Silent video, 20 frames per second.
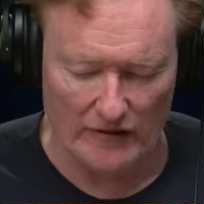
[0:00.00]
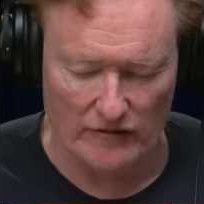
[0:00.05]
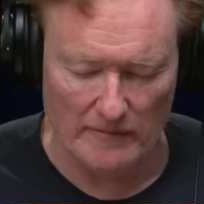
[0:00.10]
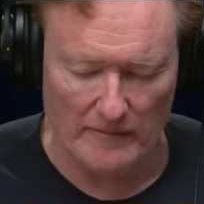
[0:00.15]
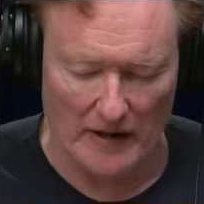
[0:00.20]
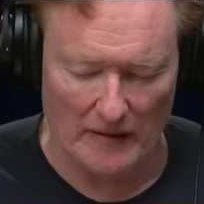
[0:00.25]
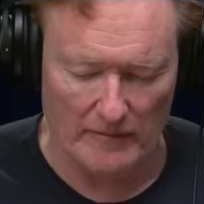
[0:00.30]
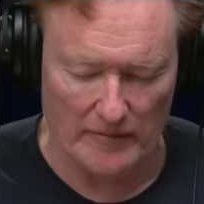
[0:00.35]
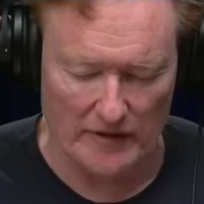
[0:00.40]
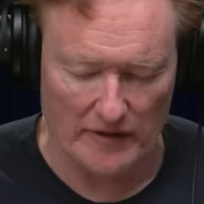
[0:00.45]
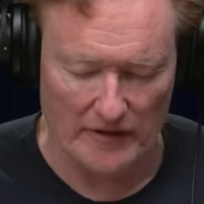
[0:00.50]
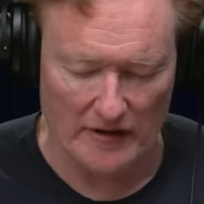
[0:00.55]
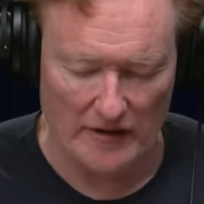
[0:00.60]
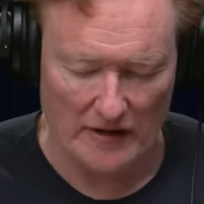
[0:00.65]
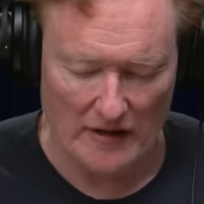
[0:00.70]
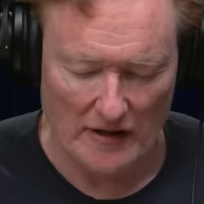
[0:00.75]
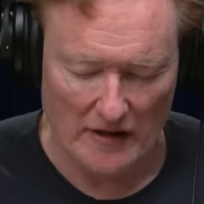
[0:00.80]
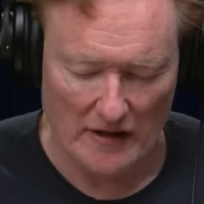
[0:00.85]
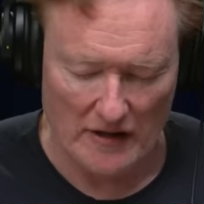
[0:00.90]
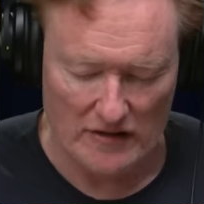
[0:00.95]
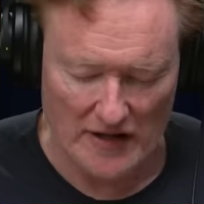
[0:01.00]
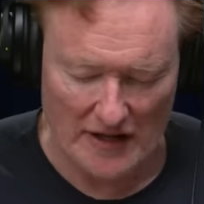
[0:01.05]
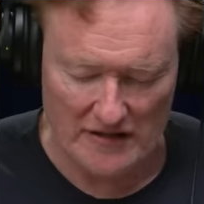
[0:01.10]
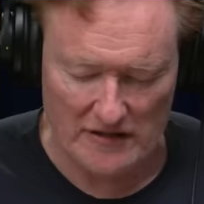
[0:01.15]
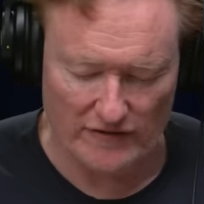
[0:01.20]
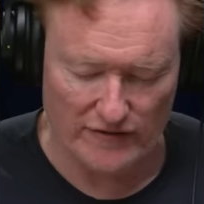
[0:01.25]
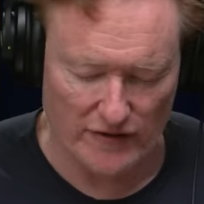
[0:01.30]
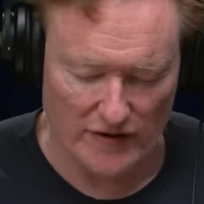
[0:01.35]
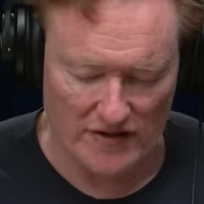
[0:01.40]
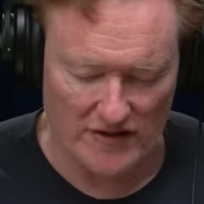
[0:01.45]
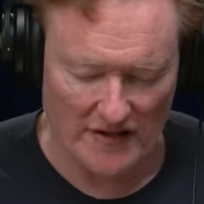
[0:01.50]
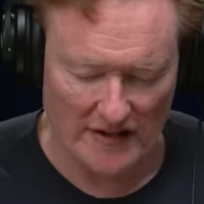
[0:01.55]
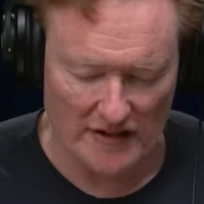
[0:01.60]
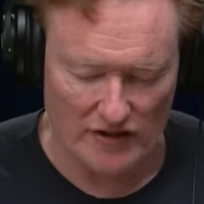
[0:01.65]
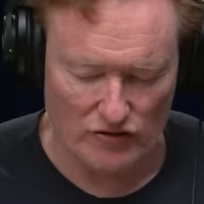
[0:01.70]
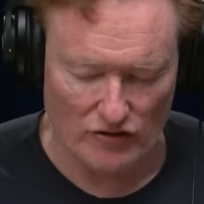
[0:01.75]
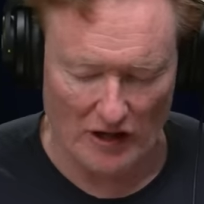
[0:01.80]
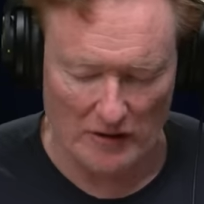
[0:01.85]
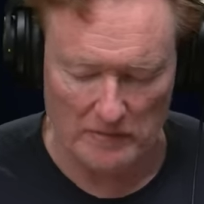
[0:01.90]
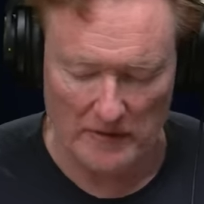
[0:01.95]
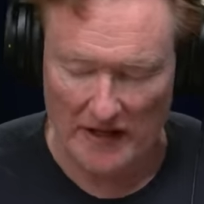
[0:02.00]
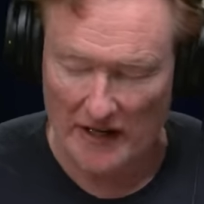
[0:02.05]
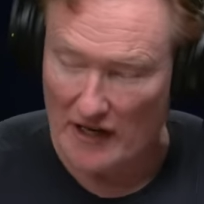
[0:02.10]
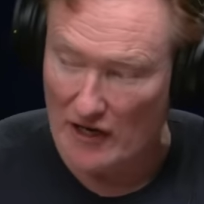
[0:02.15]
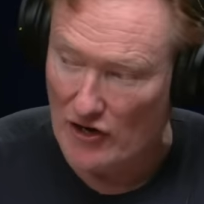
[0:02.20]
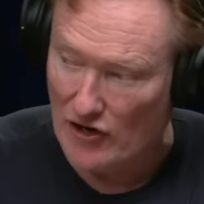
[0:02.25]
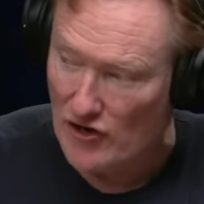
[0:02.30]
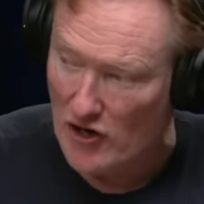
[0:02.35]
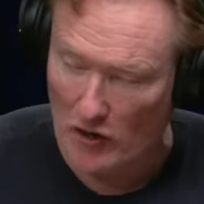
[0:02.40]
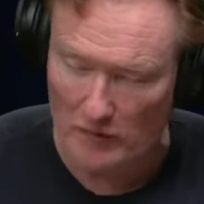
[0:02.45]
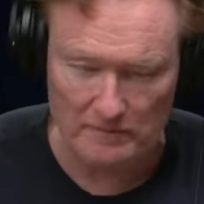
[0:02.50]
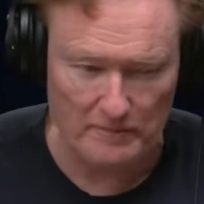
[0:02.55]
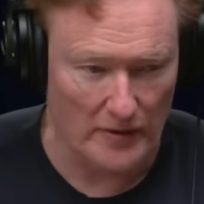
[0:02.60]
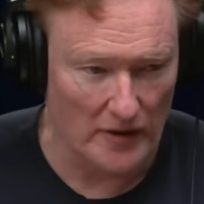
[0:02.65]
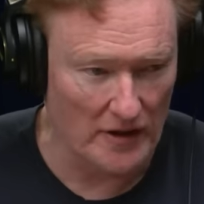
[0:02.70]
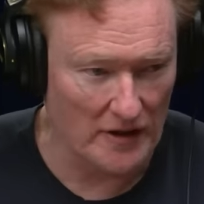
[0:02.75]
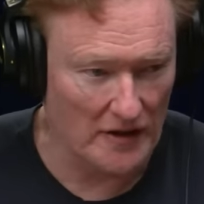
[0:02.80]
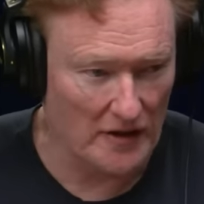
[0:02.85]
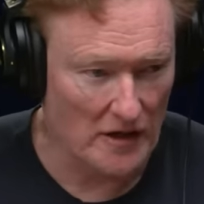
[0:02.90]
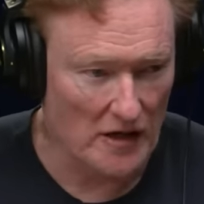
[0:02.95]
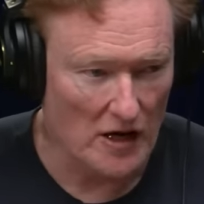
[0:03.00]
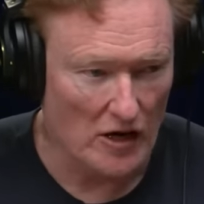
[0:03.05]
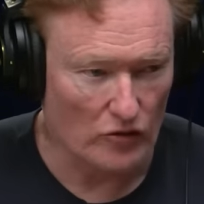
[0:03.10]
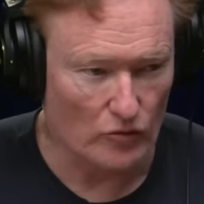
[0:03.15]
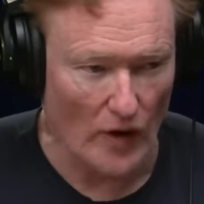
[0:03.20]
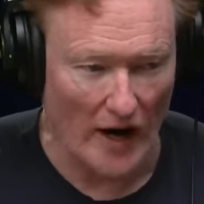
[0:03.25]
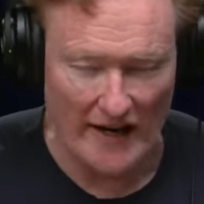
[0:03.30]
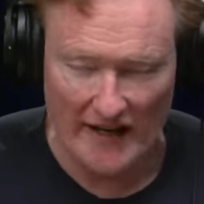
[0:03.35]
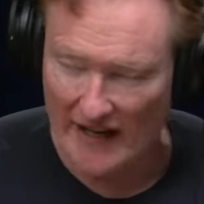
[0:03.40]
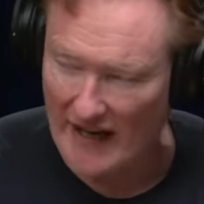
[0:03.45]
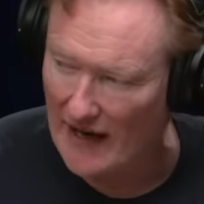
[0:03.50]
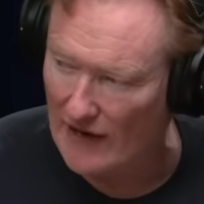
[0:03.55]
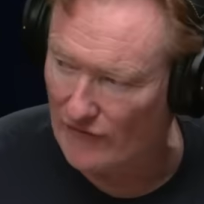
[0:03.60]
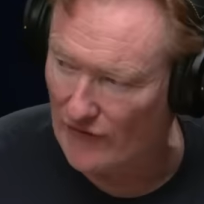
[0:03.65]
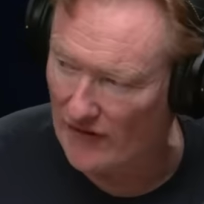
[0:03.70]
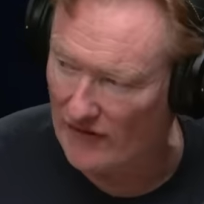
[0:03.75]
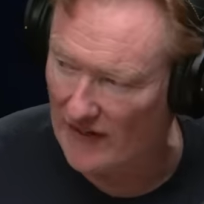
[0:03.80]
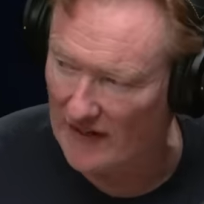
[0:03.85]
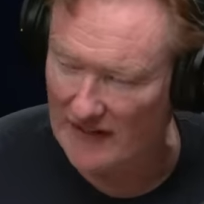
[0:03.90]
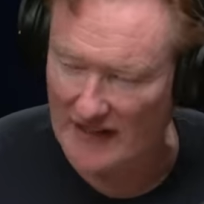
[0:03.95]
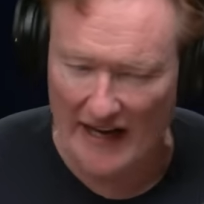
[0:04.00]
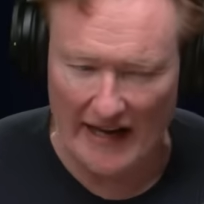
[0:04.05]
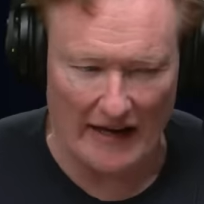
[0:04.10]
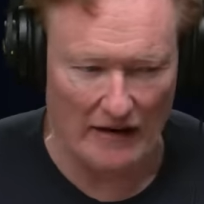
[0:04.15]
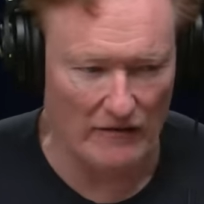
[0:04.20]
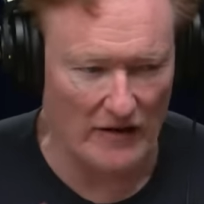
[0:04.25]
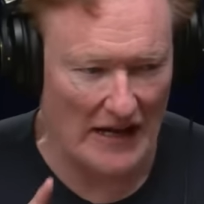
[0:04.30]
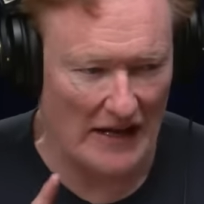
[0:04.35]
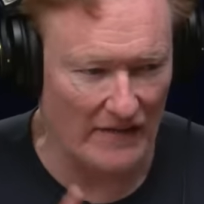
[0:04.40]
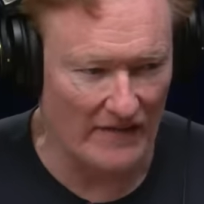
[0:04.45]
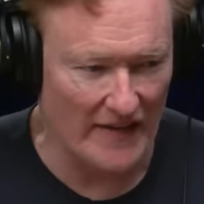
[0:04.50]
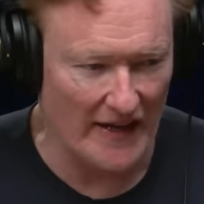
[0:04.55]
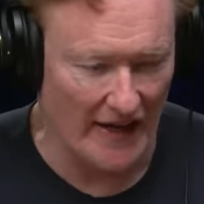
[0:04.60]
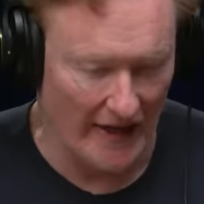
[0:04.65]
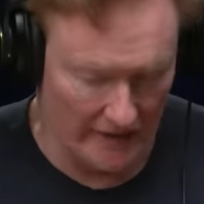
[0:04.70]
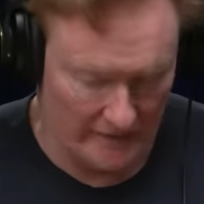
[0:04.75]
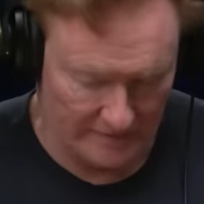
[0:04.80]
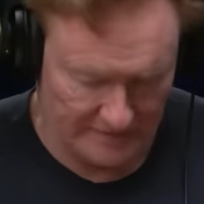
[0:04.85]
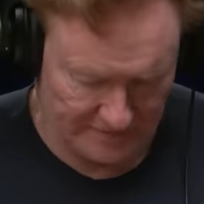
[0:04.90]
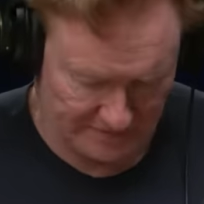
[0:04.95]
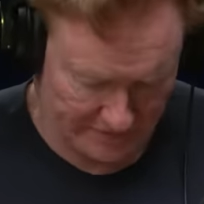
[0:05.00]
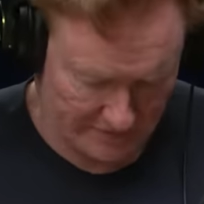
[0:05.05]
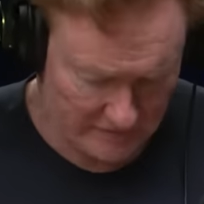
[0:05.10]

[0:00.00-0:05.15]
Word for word: had remembered. that's the first thing that struck me. Notebook, writing everything down, and then